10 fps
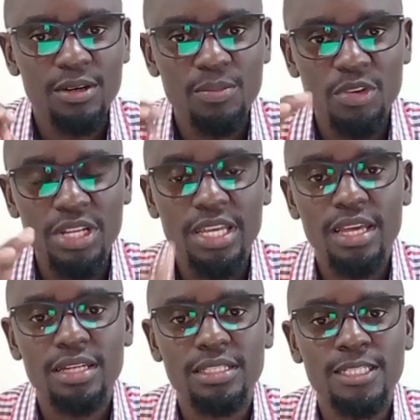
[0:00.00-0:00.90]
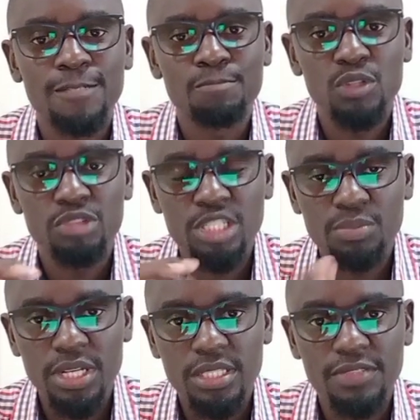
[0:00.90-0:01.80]
communicate
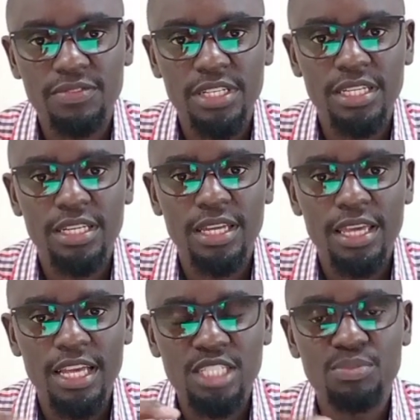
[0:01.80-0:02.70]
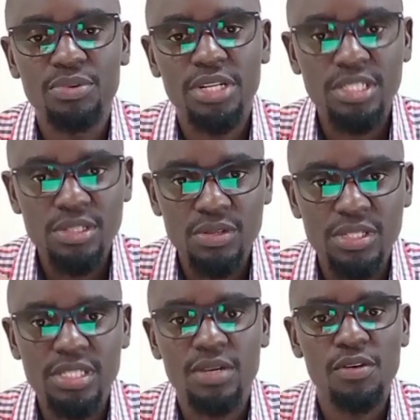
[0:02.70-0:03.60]
respectively, express
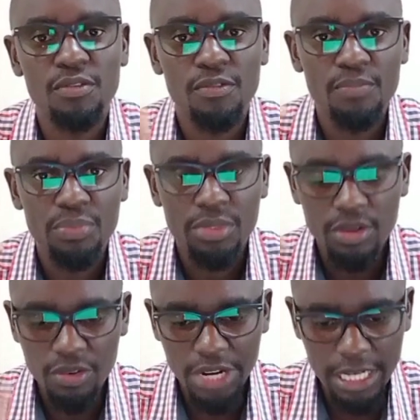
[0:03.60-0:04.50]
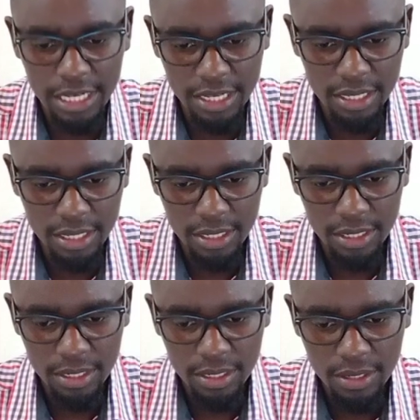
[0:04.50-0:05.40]
yourself correctly.
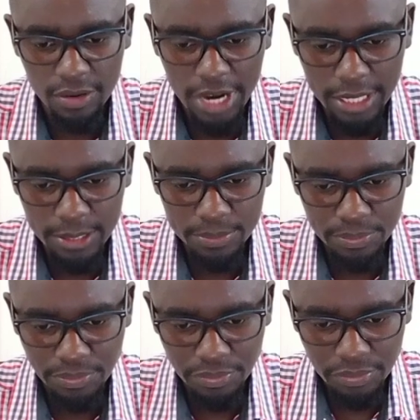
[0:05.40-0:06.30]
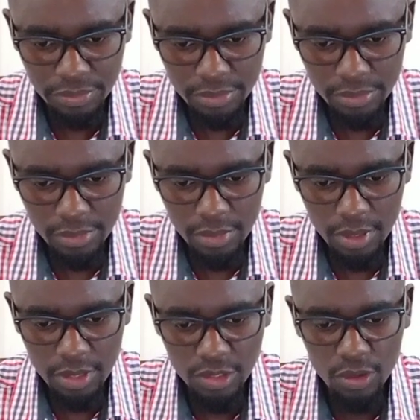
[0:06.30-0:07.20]
All right.
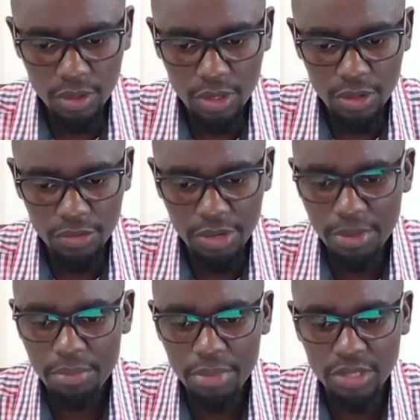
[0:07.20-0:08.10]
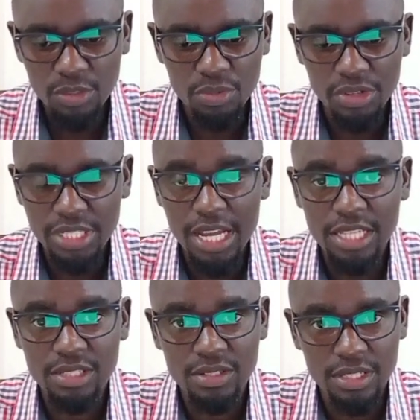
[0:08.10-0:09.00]
So remember to
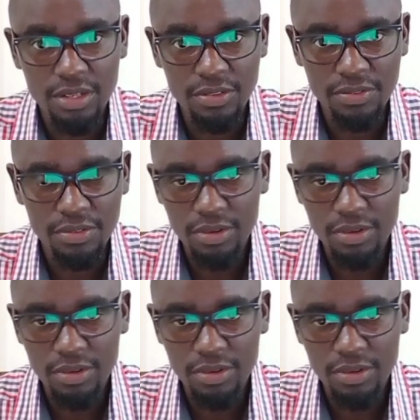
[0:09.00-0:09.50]
prioritize yourself.